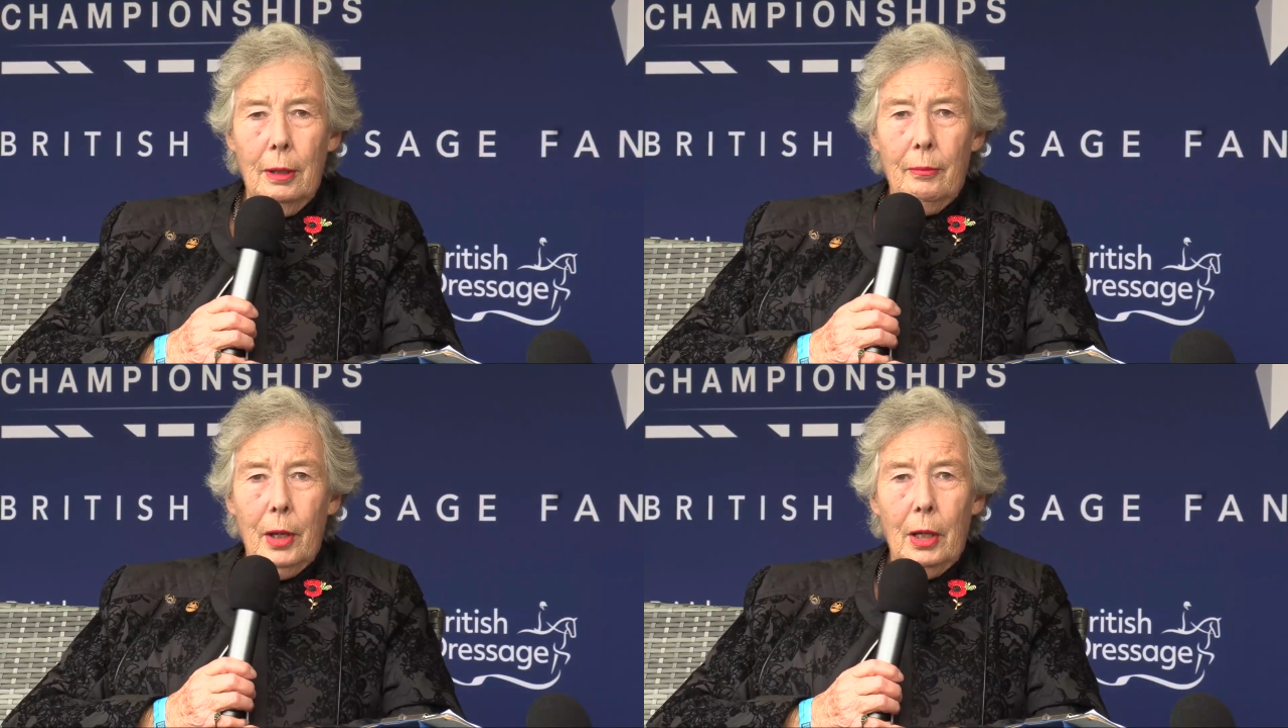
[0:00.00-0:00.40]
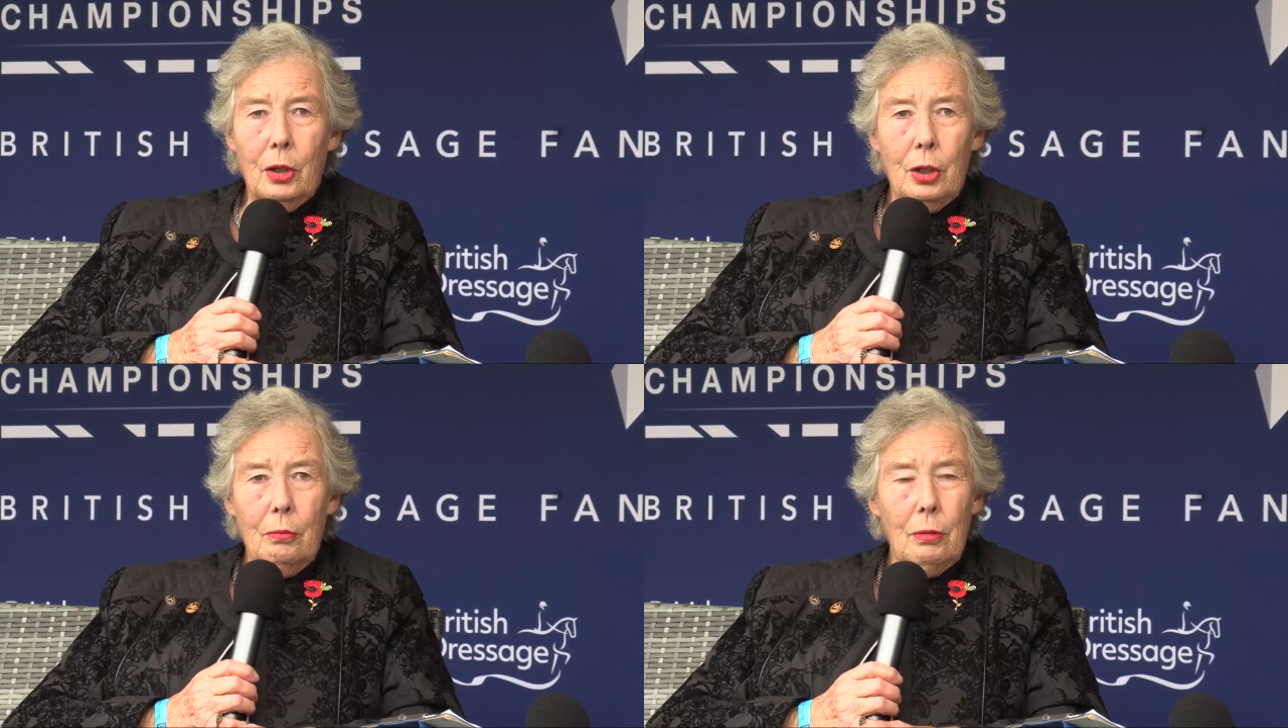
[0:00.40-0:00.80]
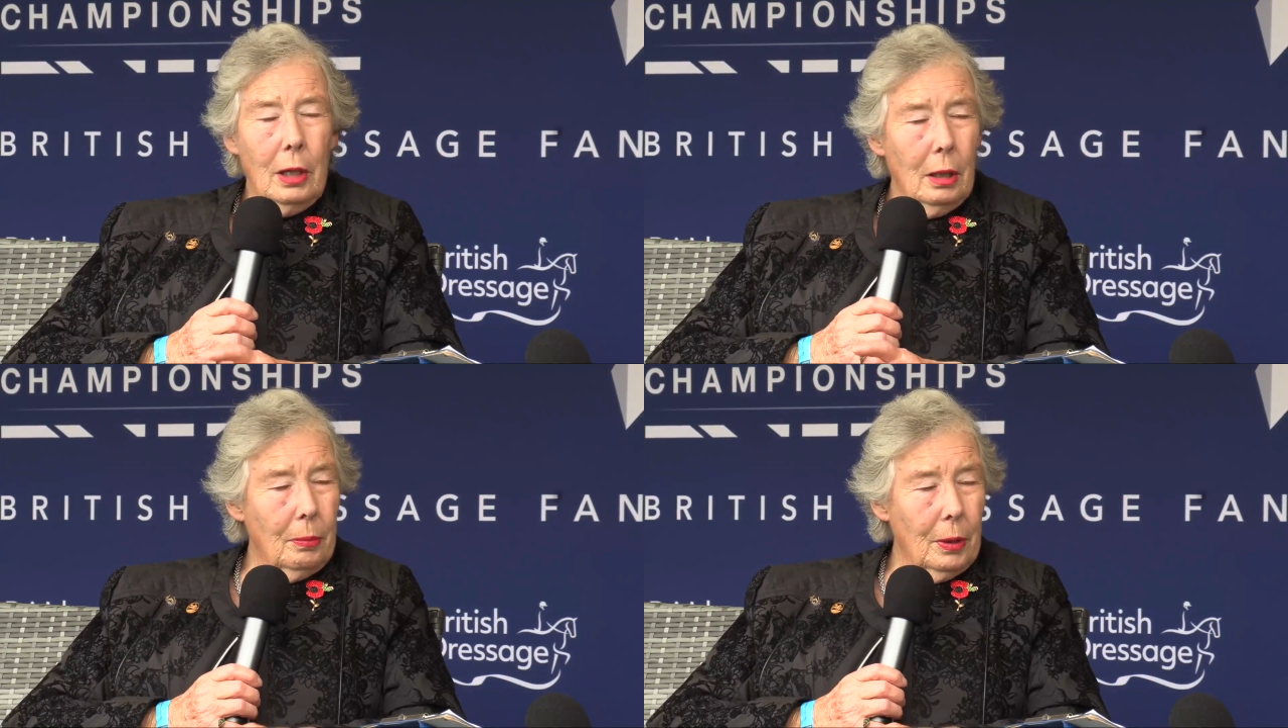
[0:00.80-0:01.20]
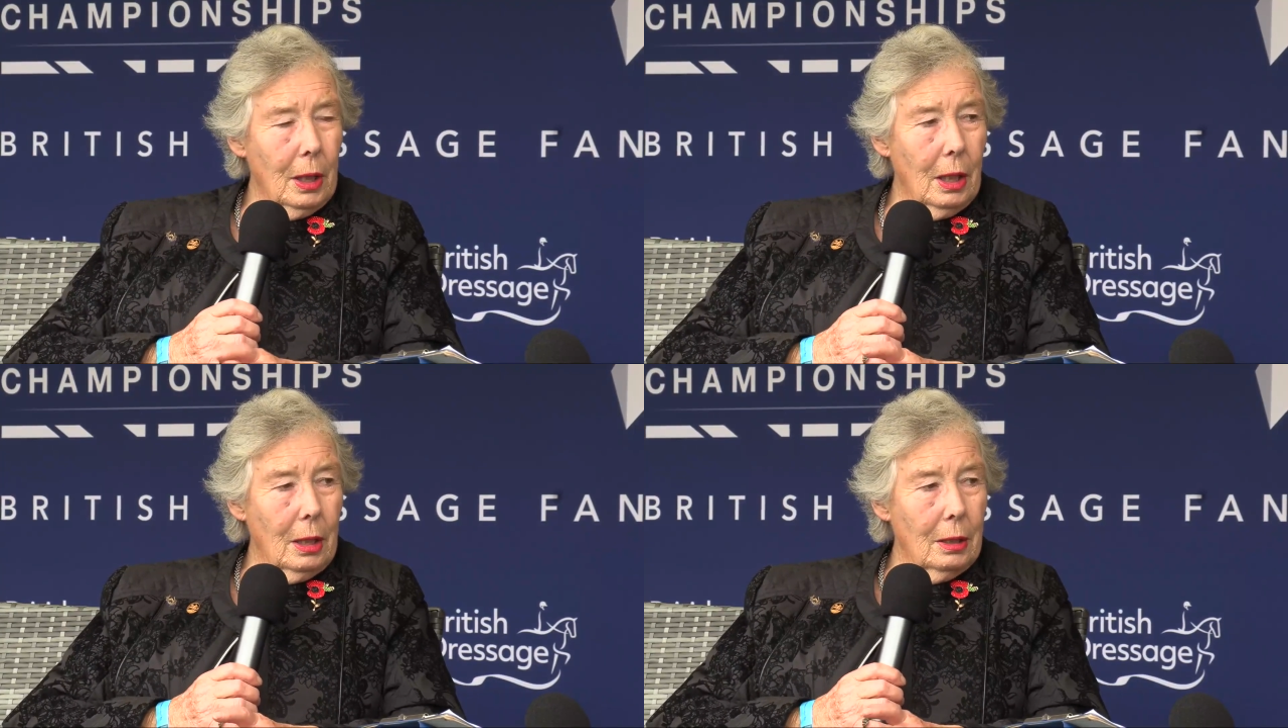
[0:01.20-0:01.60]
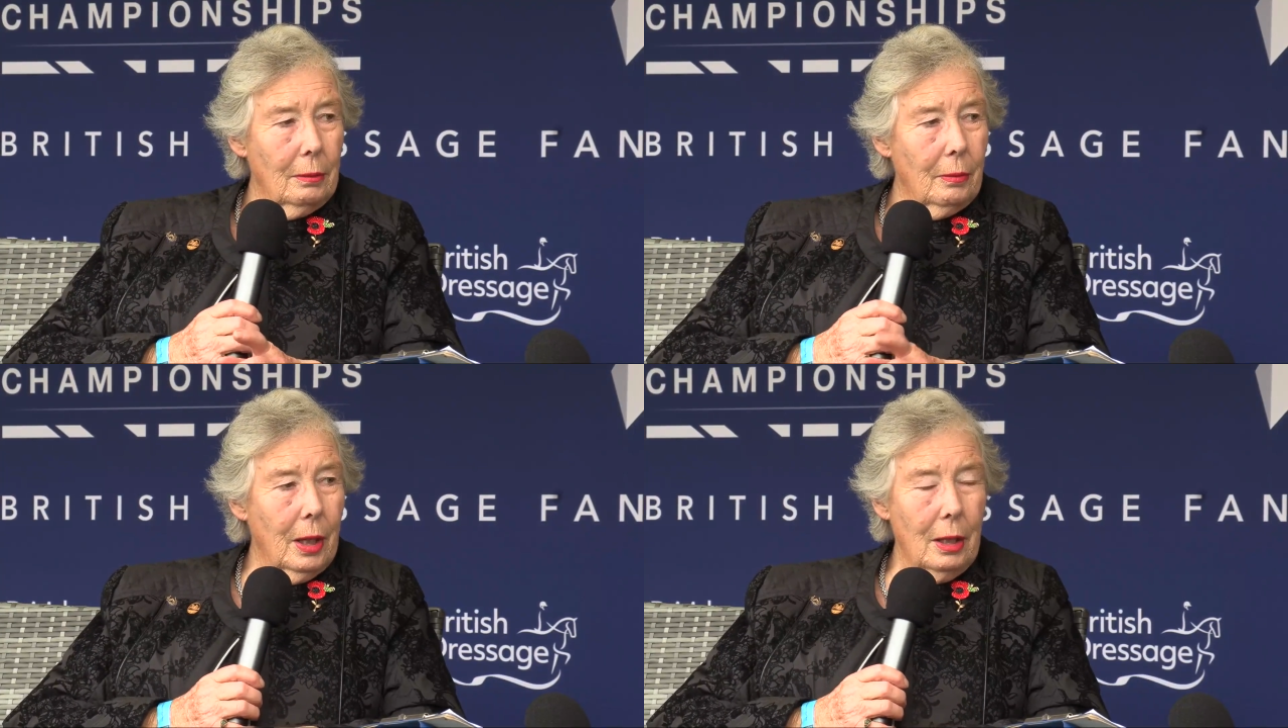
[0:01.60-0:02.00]
And she rang up again,
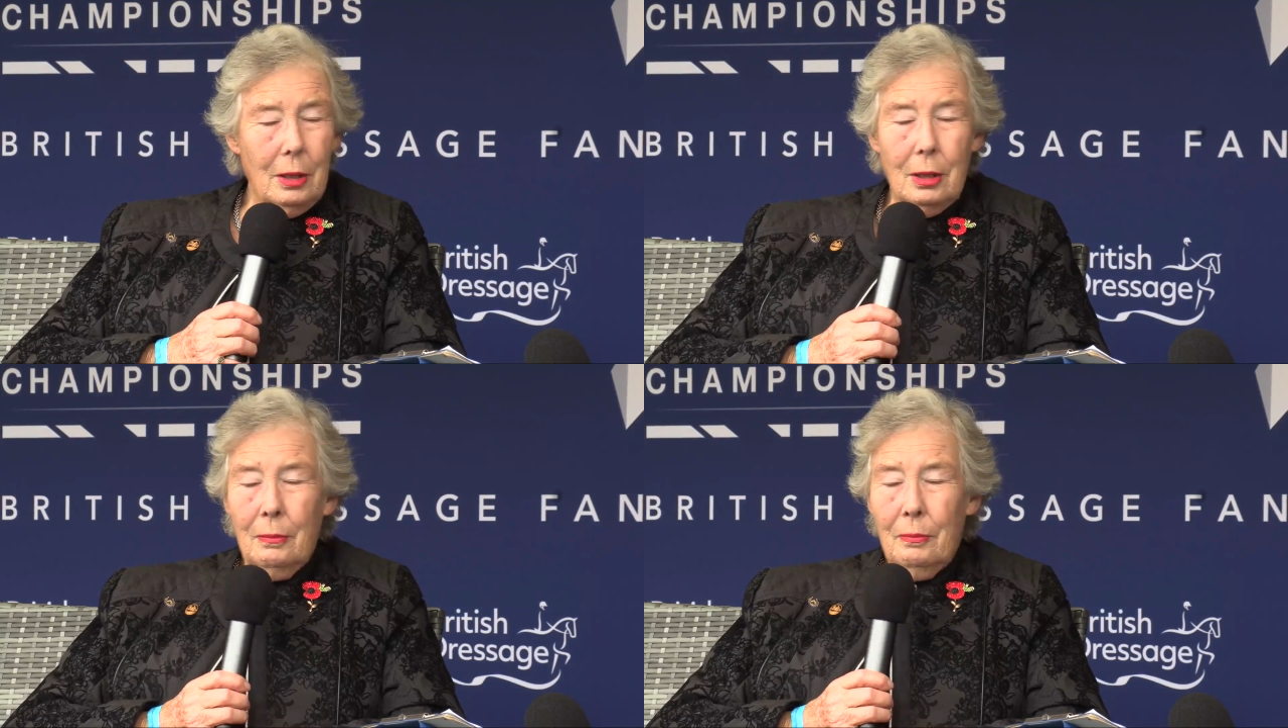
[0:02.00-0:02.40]
and